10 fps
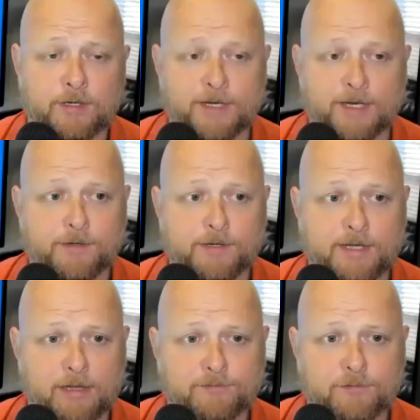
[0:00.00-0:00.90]
and I know
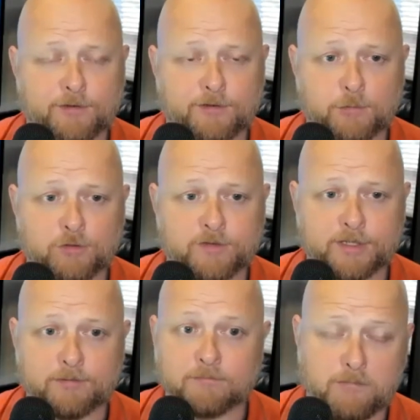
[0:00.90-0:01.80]
California is
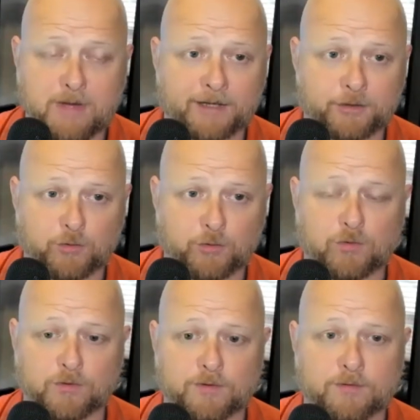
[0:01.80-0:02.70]
moving back
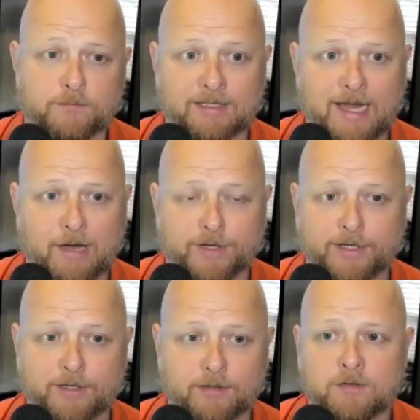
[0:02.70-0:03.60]
toward
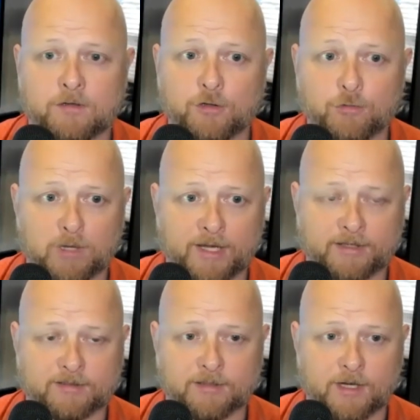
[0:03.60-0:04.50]
allowing
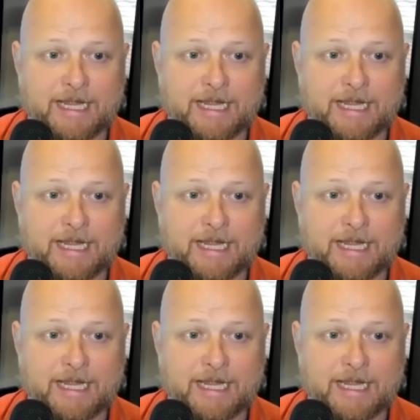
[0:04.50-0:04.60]
duplex and